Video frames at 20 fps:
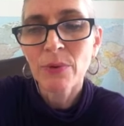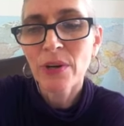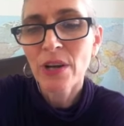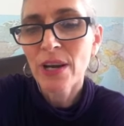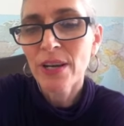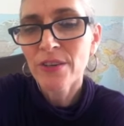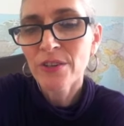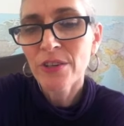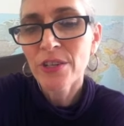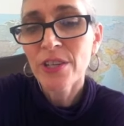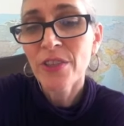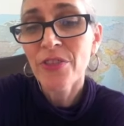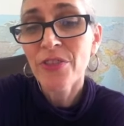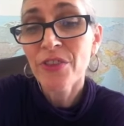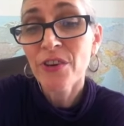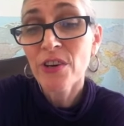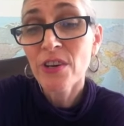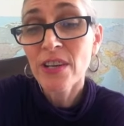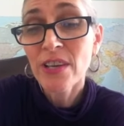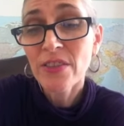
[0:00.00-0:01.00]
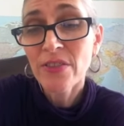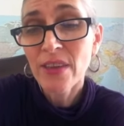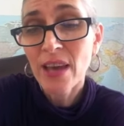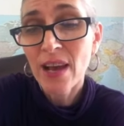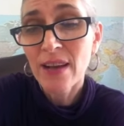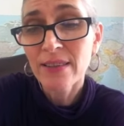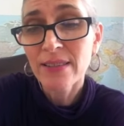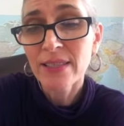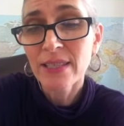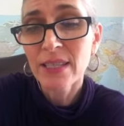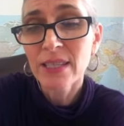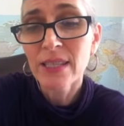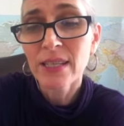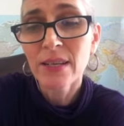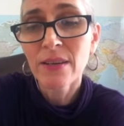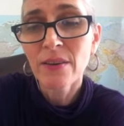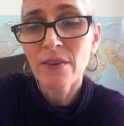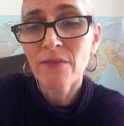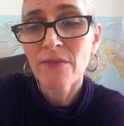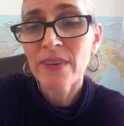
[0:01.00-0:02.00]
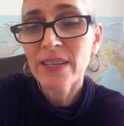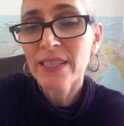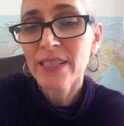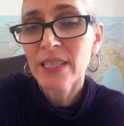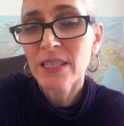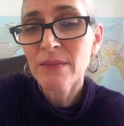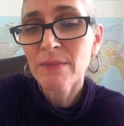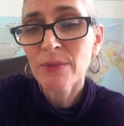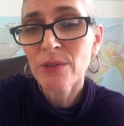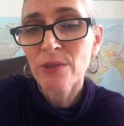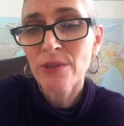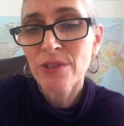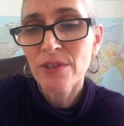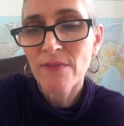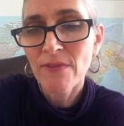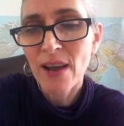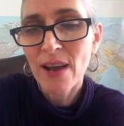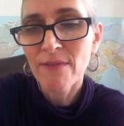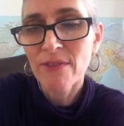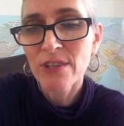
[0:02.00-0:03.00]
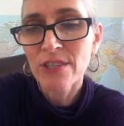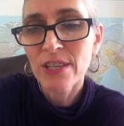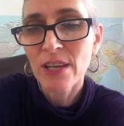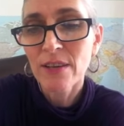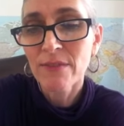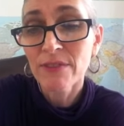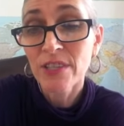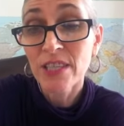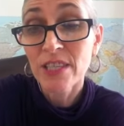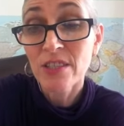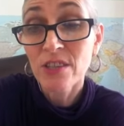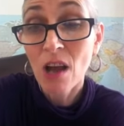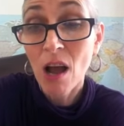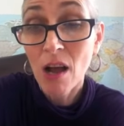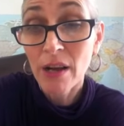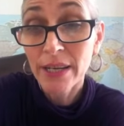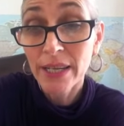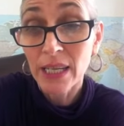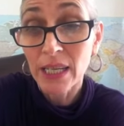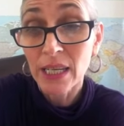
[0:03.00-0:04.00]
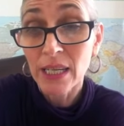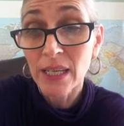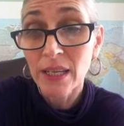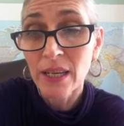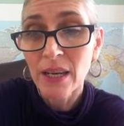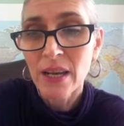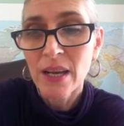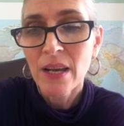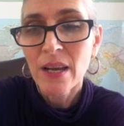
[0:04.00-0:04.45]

130,000 victims or survivors of stalking